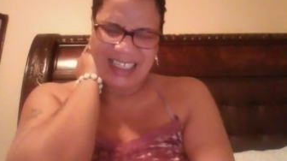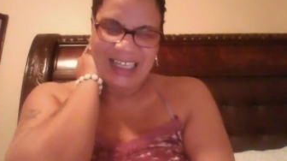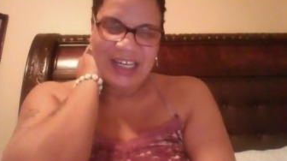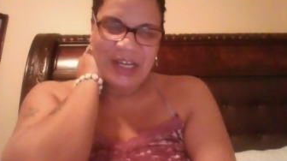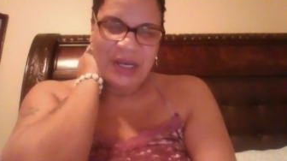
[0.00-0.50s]
but
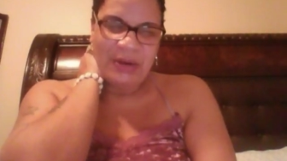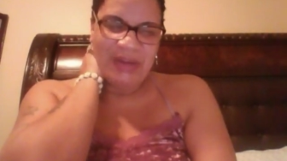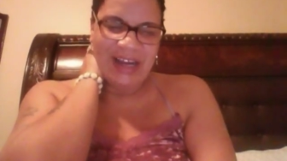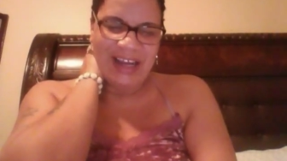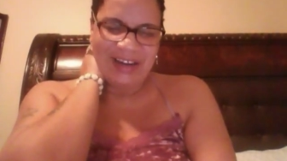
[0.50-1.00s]

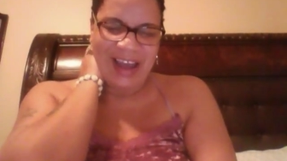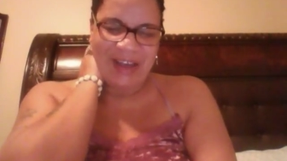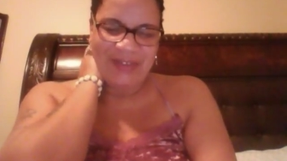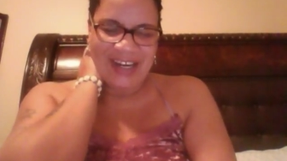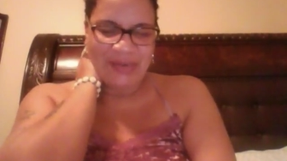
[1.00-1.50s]
I
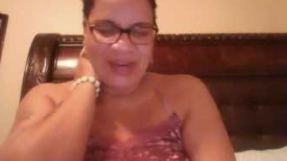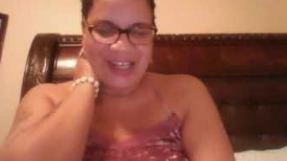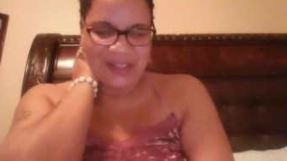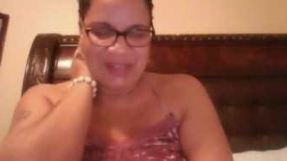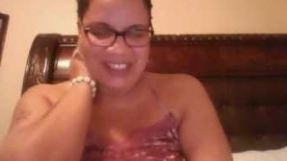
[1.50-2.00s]
don't have anyone
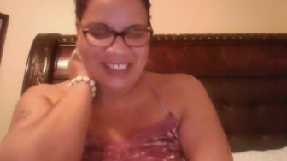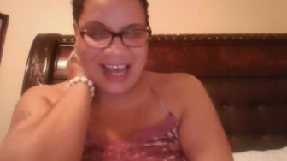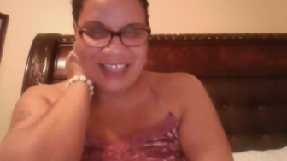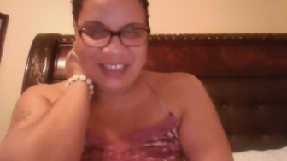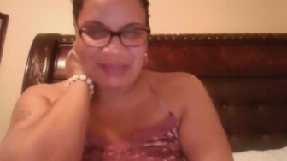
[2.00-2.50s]
to
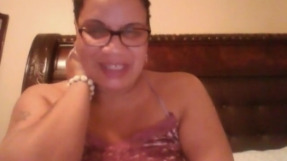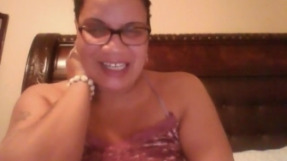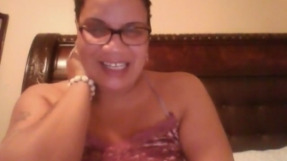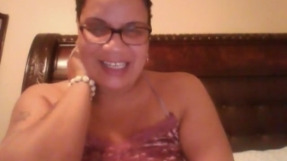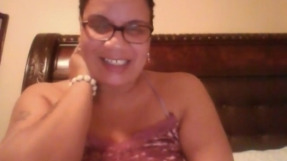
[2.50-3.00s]
massage
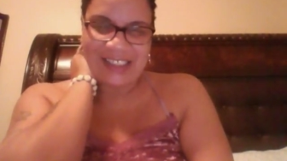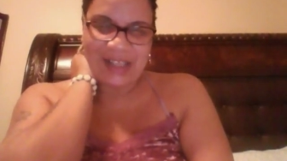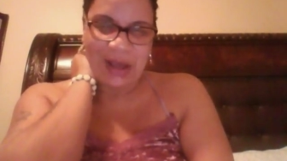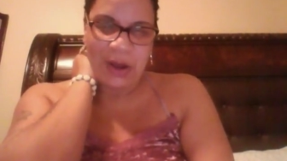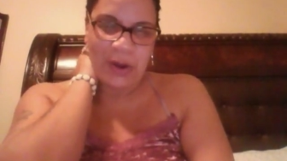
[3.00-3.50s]
me,
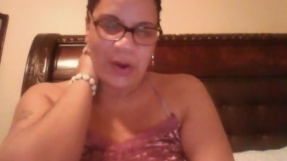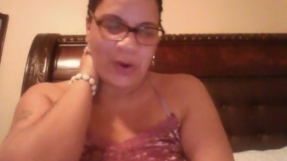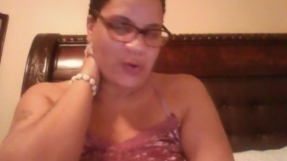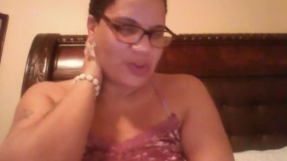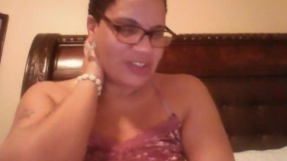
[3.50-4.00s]

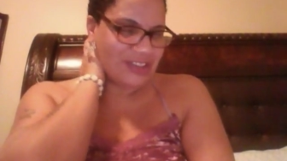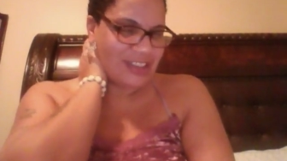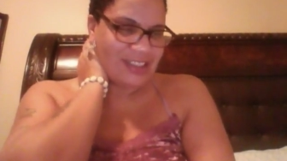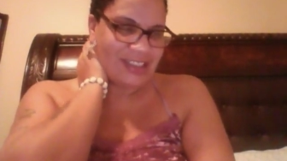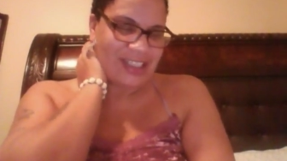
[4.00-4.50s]
so
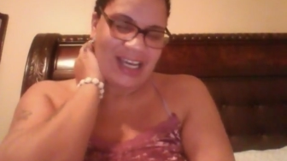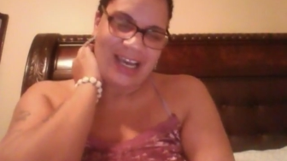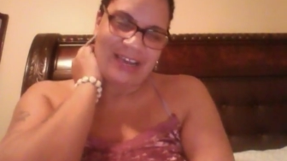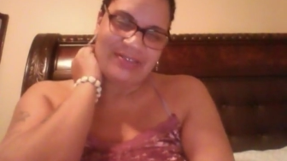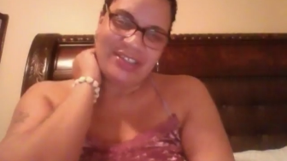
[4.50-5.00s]
I
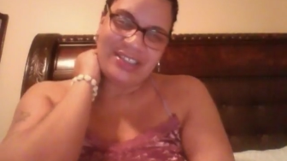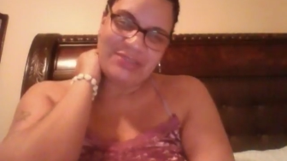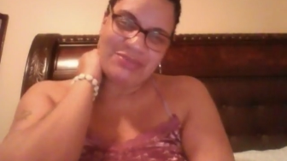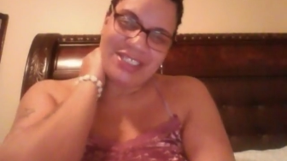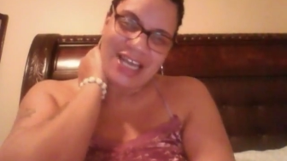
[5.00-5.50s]
have to
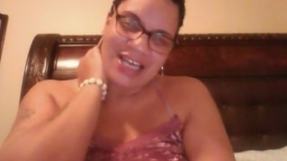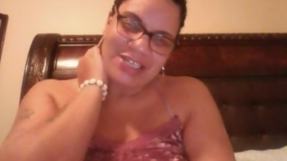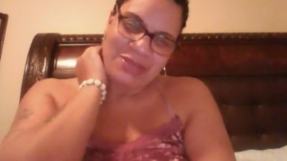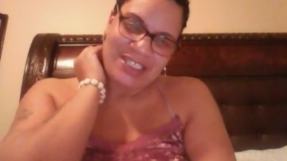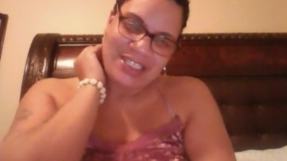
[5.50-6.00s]
massage
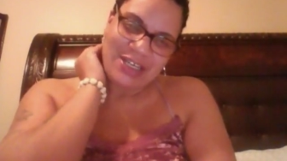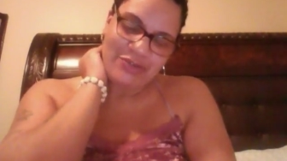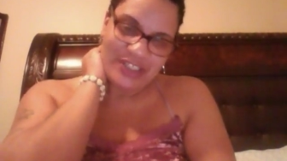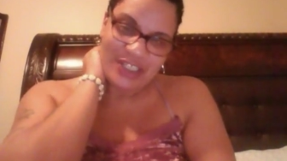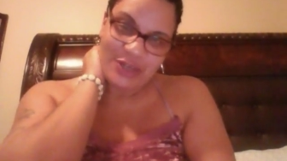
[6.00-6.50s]

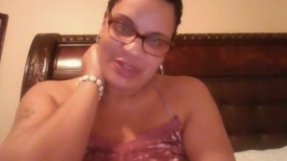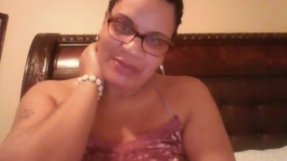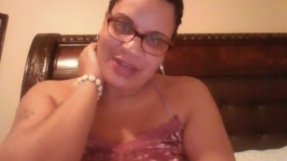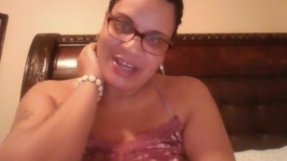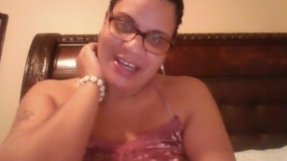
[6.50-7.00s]
myself and deal with the
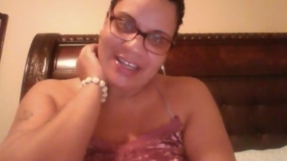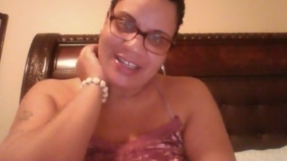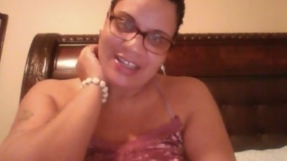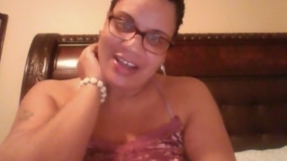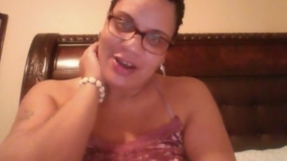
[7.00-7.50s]

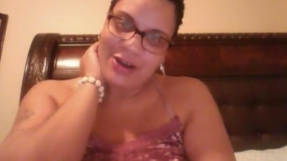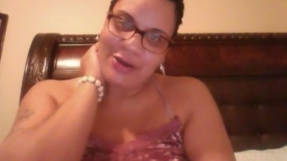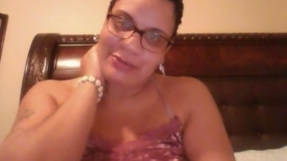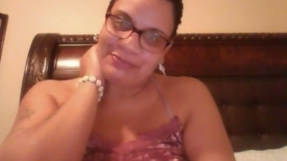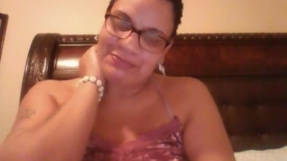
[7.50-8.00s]
pain.
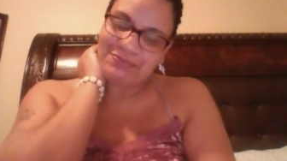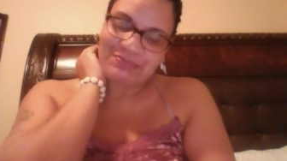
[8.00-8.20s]
Um,